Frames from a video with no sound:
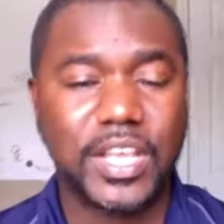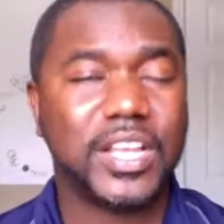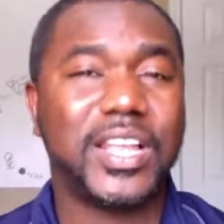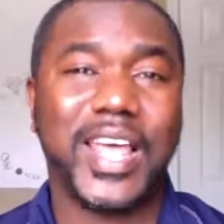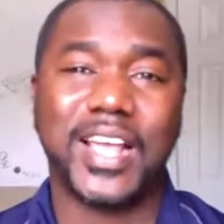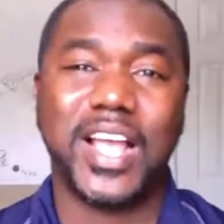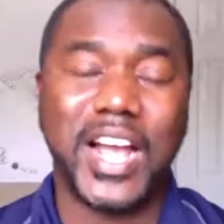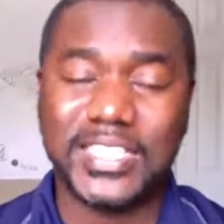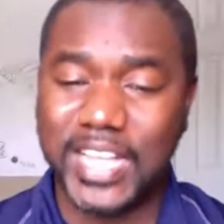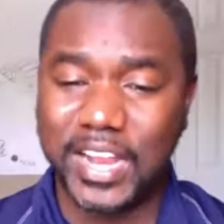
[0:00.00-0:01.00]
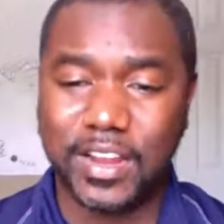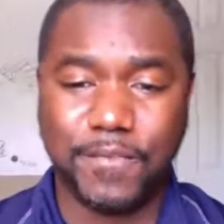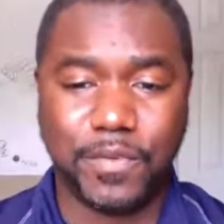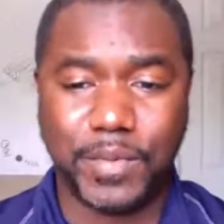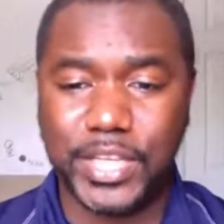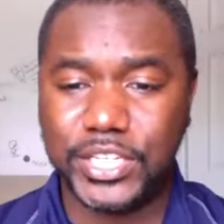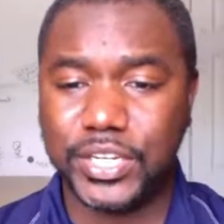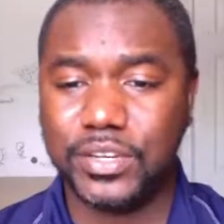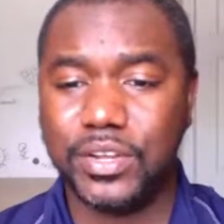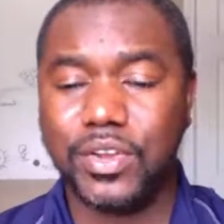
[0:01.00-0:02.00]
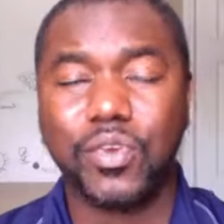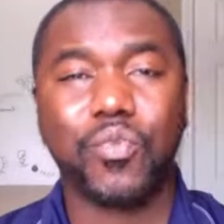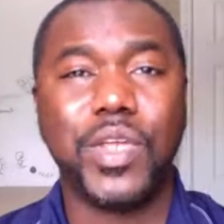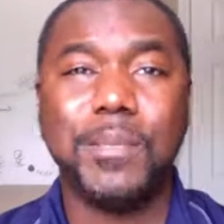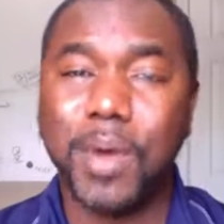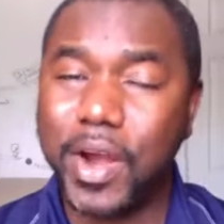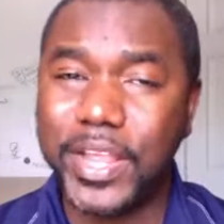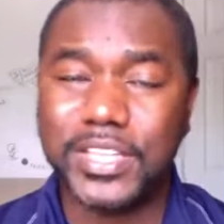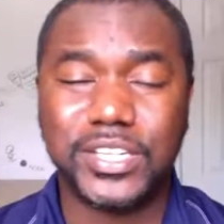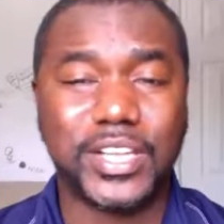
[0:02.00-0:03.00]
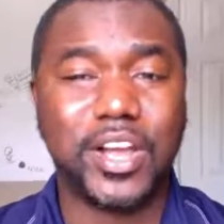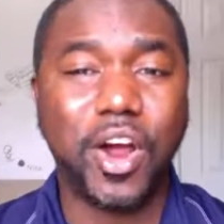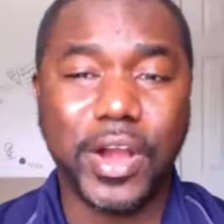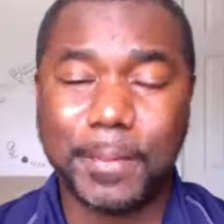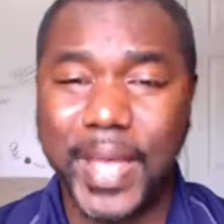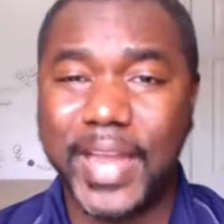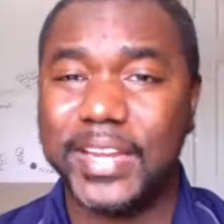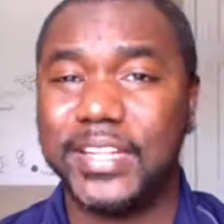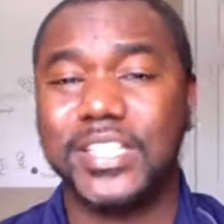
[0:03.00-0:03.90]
collect contact information, remarket to cart abandon.